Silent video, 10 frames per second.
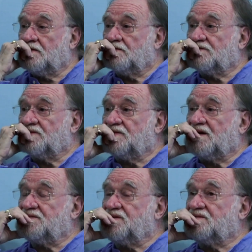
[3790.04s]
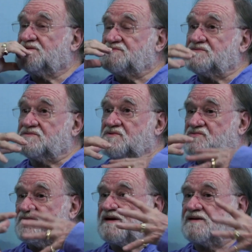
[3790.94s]
So the idea is to
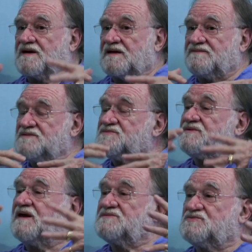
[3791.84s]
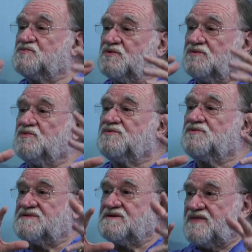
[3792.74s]
create a kind of international
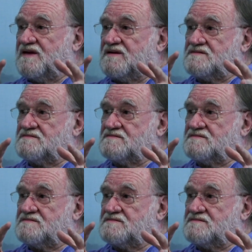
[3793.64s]
community there.